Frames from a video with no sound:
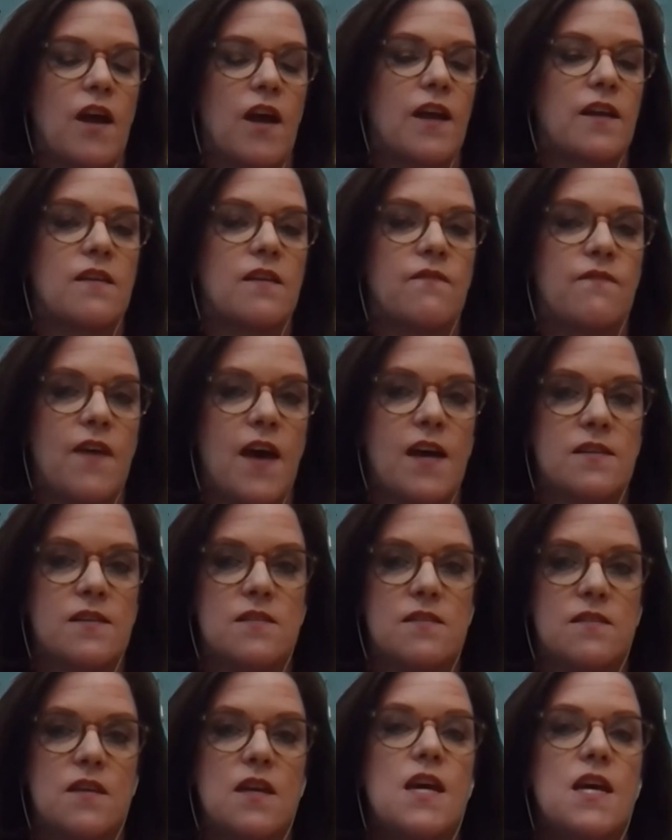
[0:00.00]
and
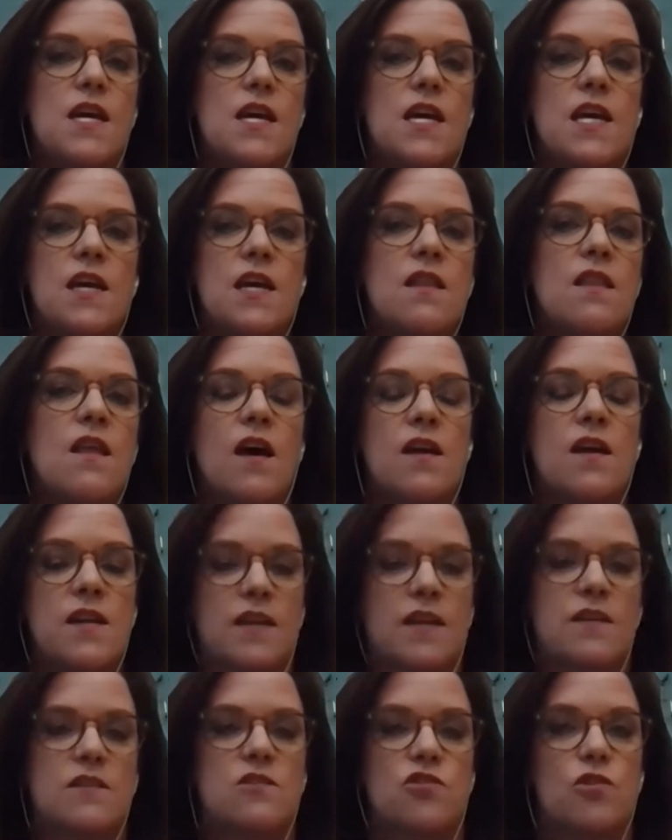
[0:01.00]
invest in a
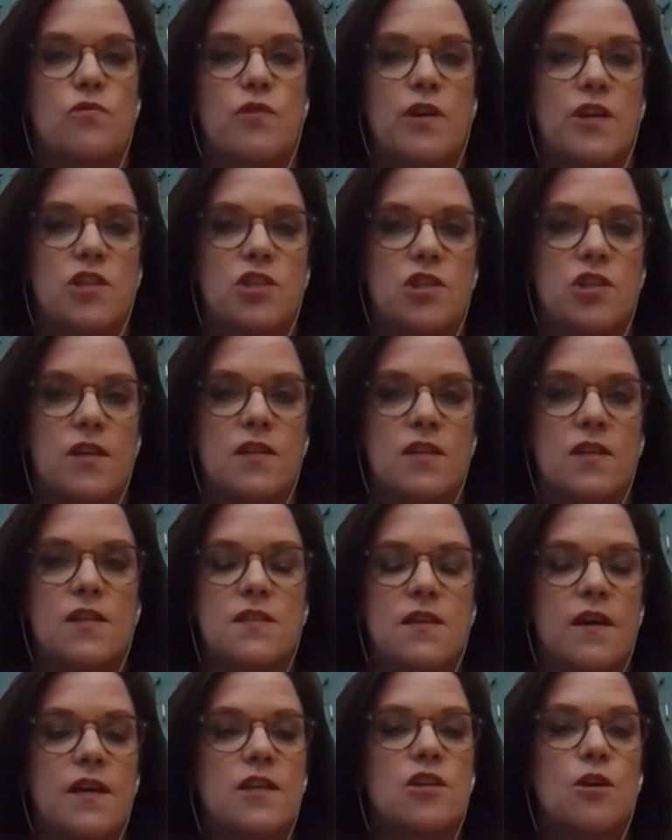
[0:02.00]
next generation
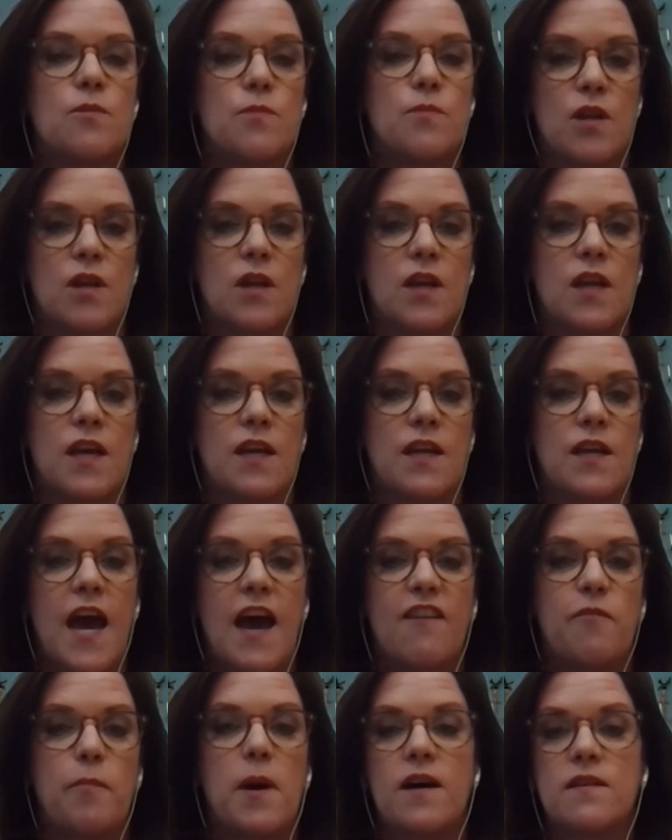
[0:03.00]
design community to
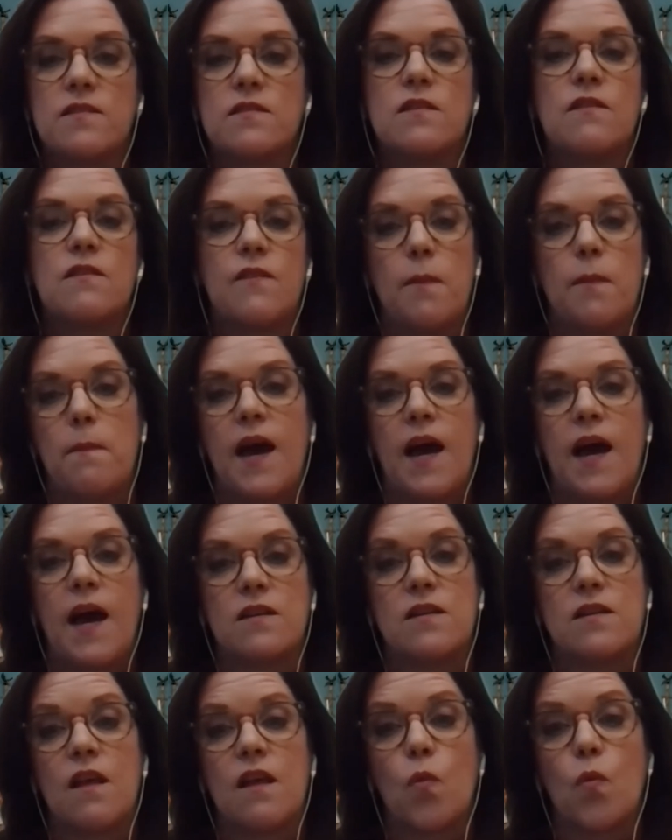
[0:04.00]
have positive
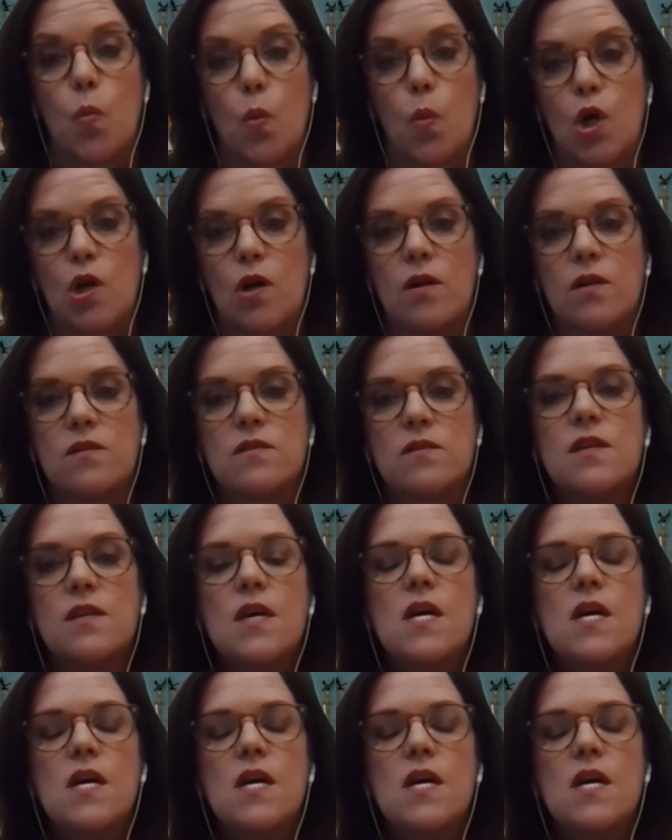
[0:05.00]
impact in the world.